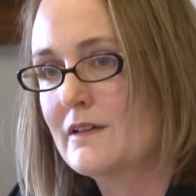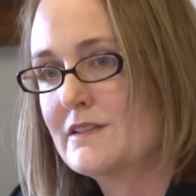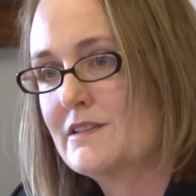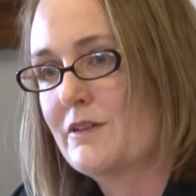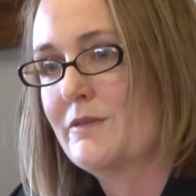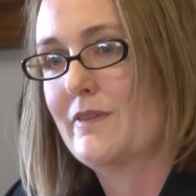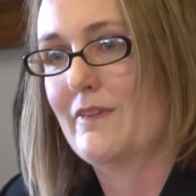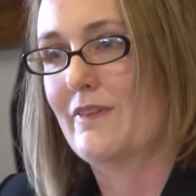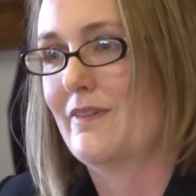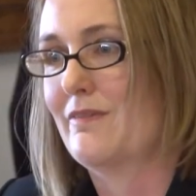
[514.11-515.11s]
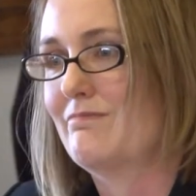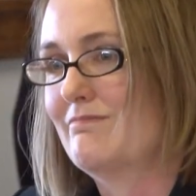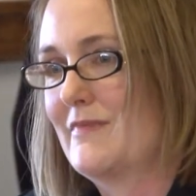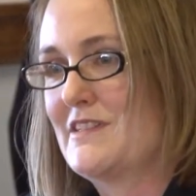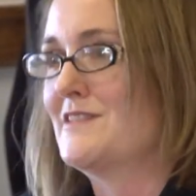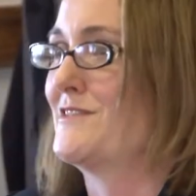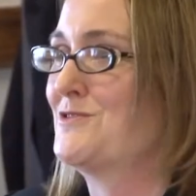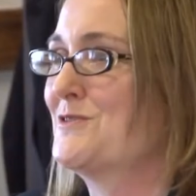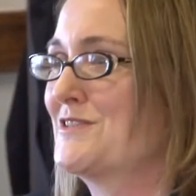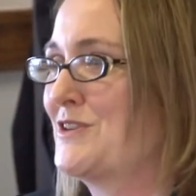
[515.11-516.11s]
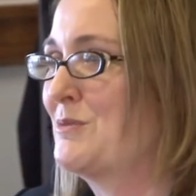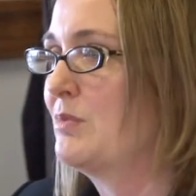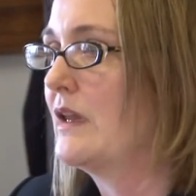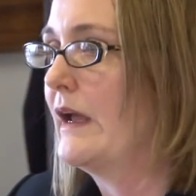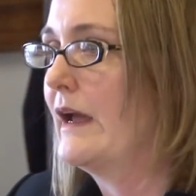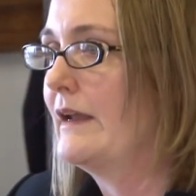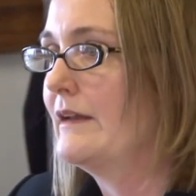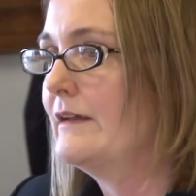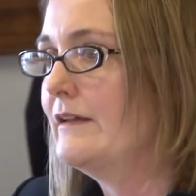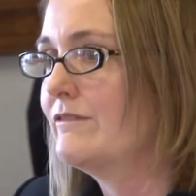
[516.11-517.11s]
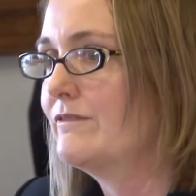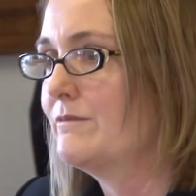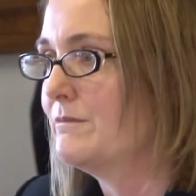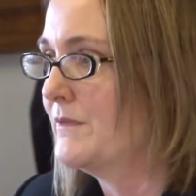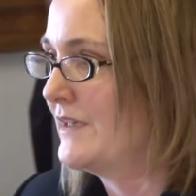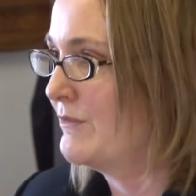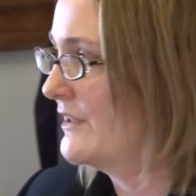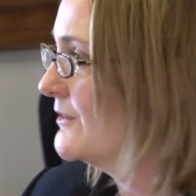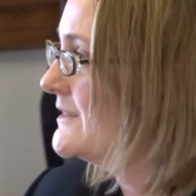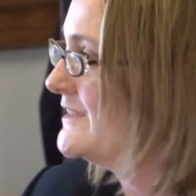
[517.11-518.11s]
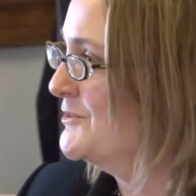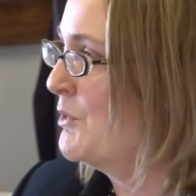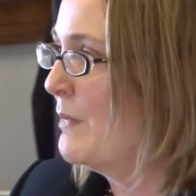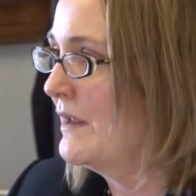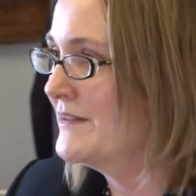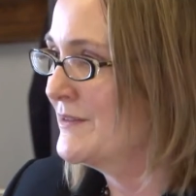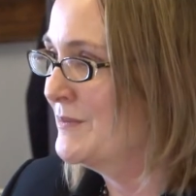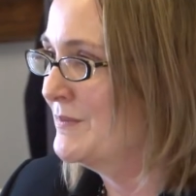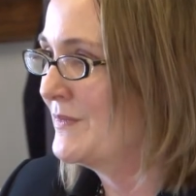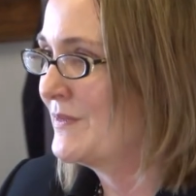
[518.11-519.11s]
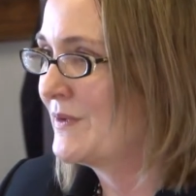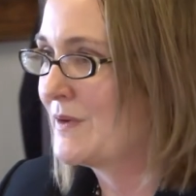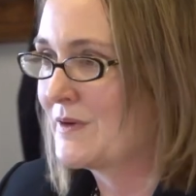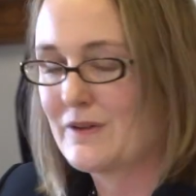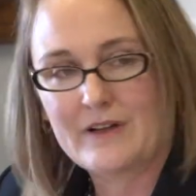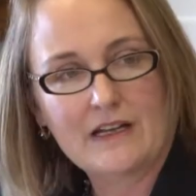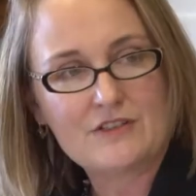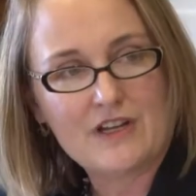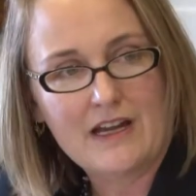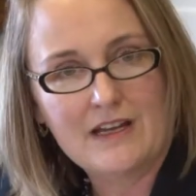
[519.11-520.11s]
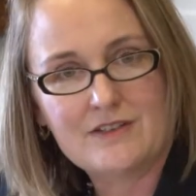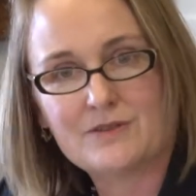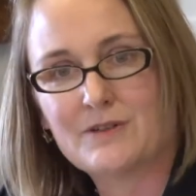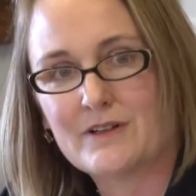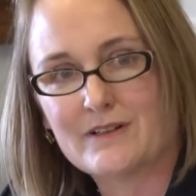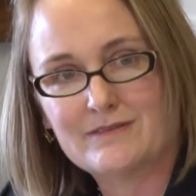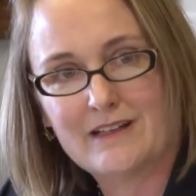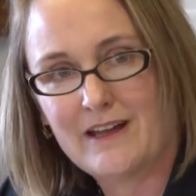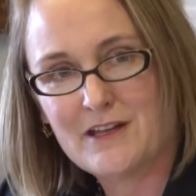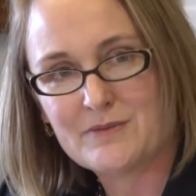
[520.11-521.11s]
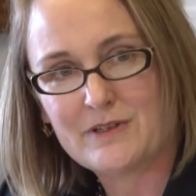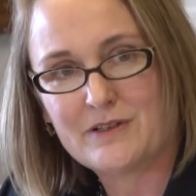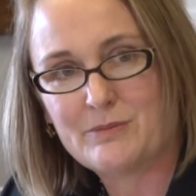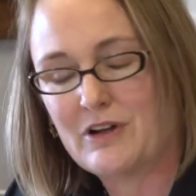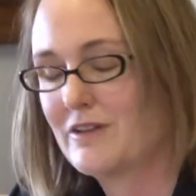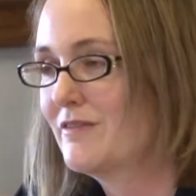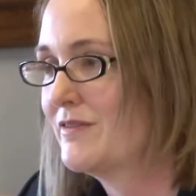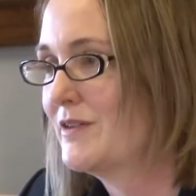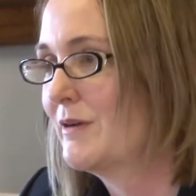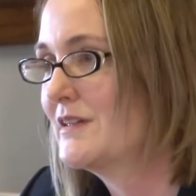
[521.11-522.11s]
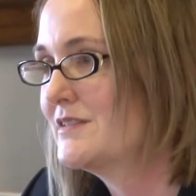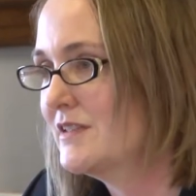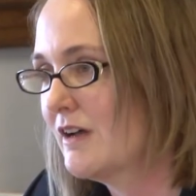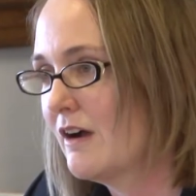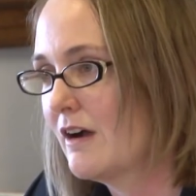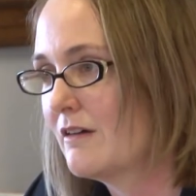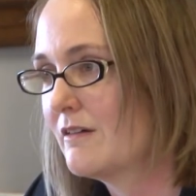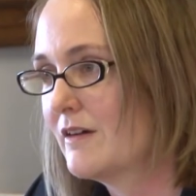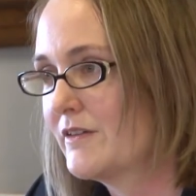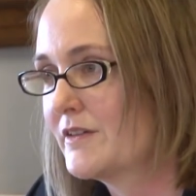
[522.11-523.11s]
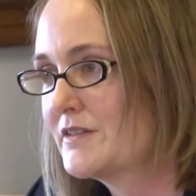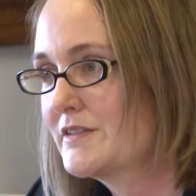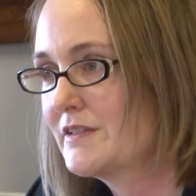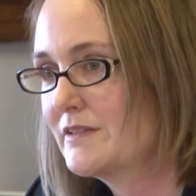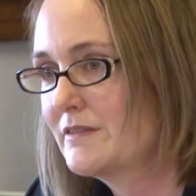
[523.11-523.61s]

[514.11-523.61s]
So this is the short-term plan. If we don't see momentum or any change or engagement on the part of USTR or others